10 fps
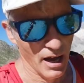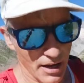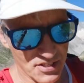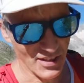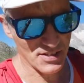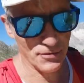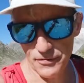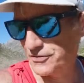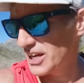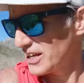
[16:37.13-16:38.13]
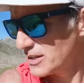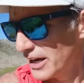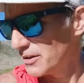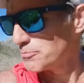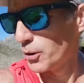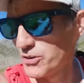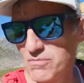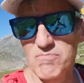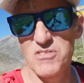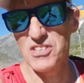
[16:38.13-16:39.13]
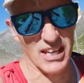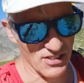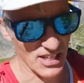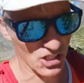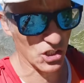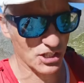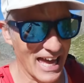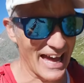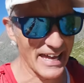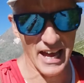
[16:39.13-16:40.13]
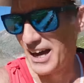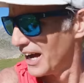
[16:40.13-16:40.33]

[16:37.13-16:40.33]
So that's 15.6-ish k